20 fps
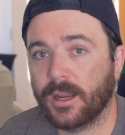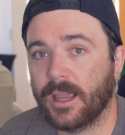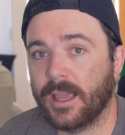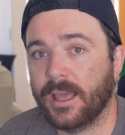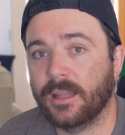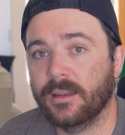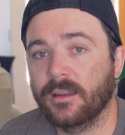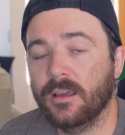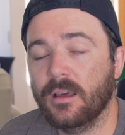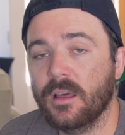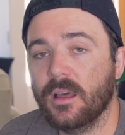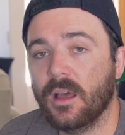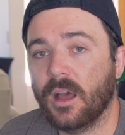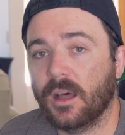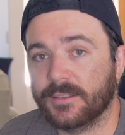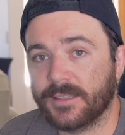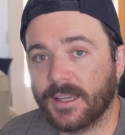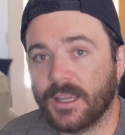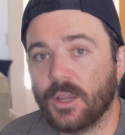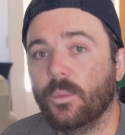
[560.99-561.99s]
And
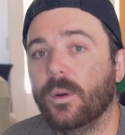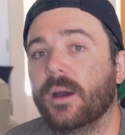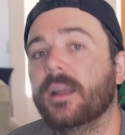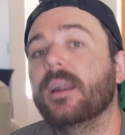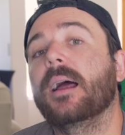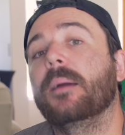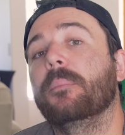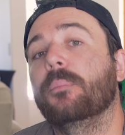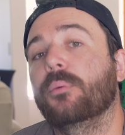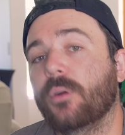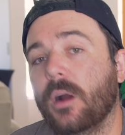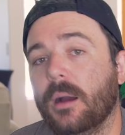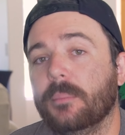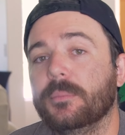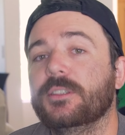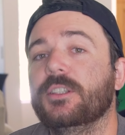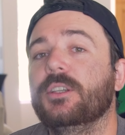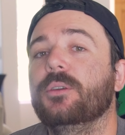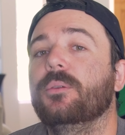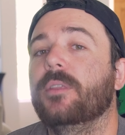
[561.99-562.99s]
I'll tell you what, I
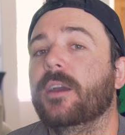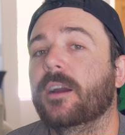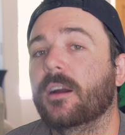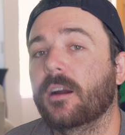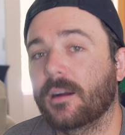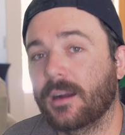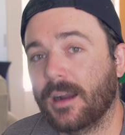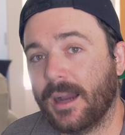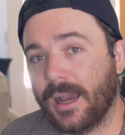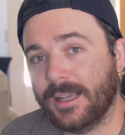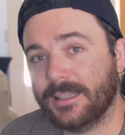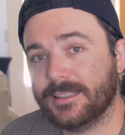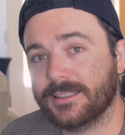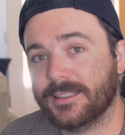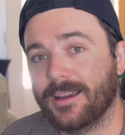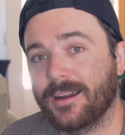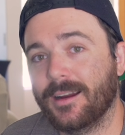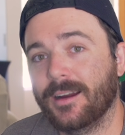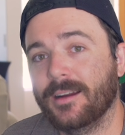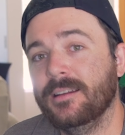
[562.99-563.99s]
promise you, there are hikes
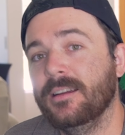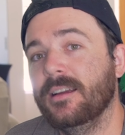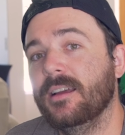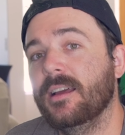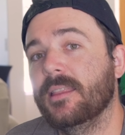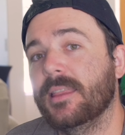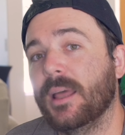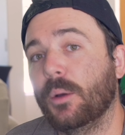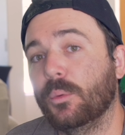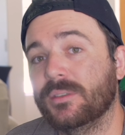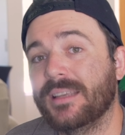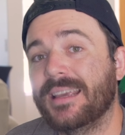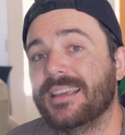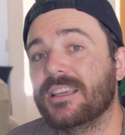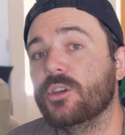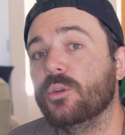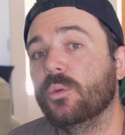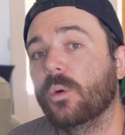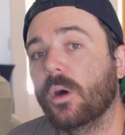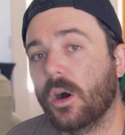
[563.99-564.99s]
there that will
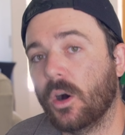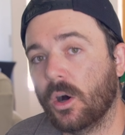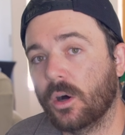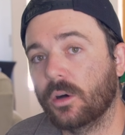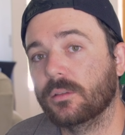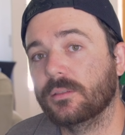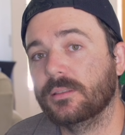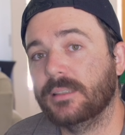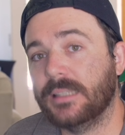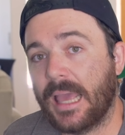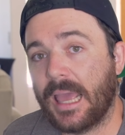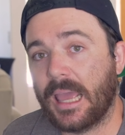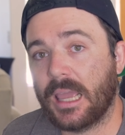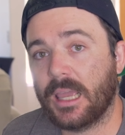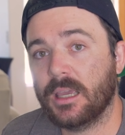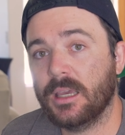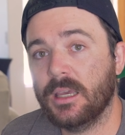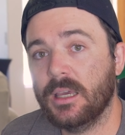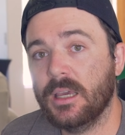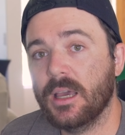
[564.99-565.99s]
take you all day.